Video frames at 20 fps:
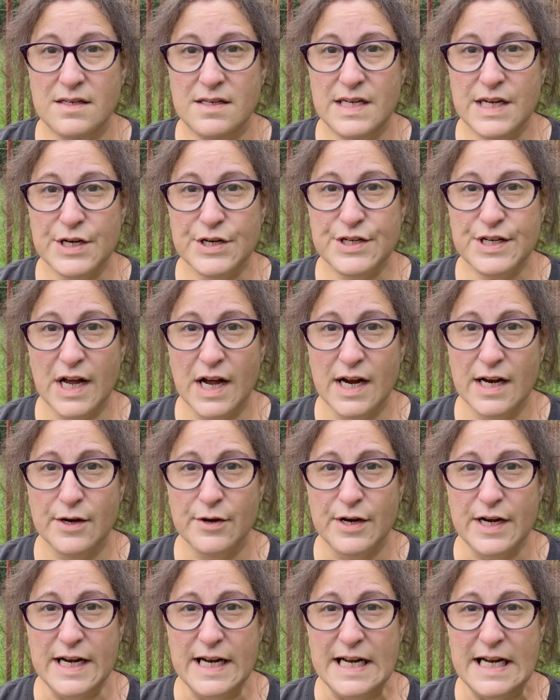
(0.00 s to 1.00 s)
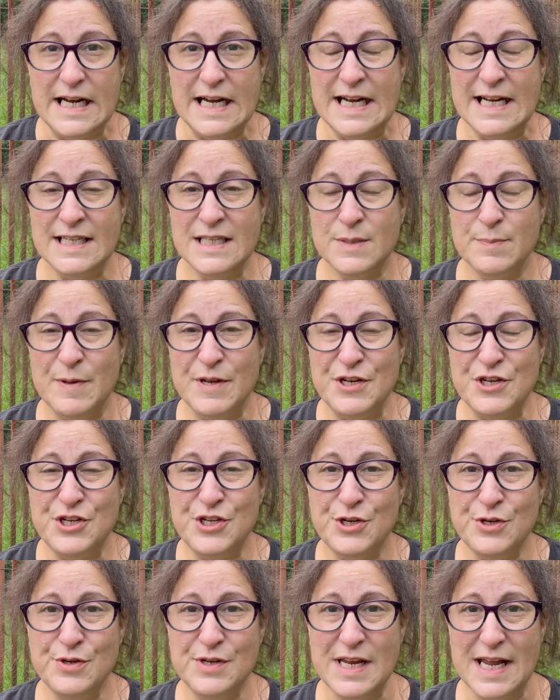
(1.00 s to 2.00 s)
Dear Diary, it's been
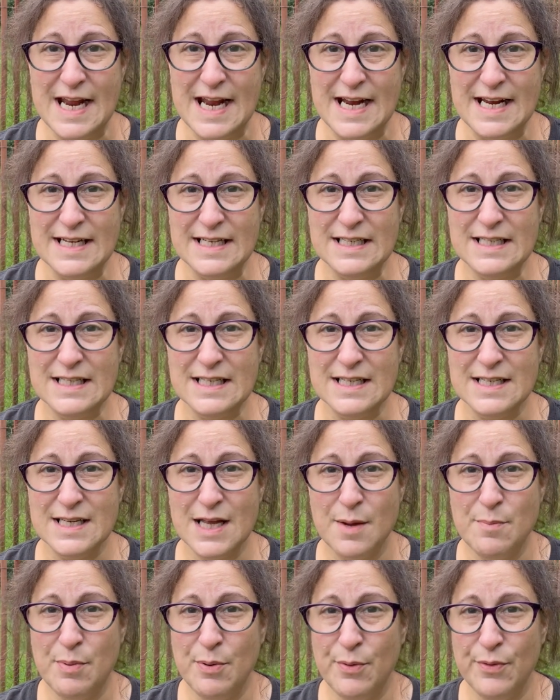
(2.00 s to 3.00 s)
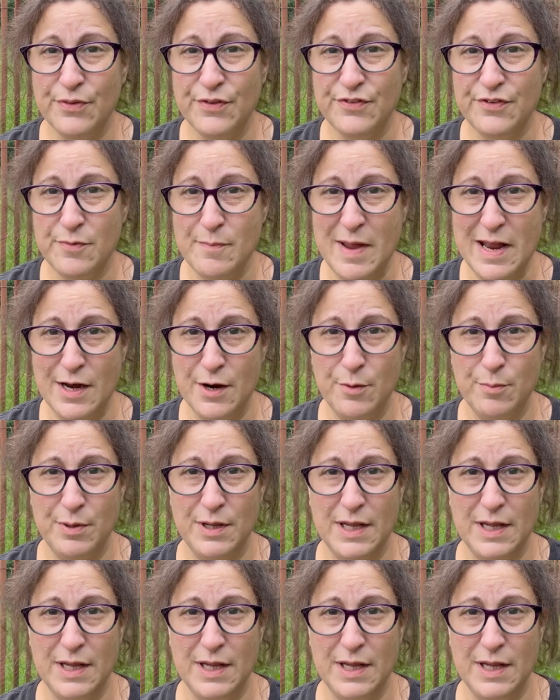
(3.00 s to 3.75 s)
two days since I pulled the tomato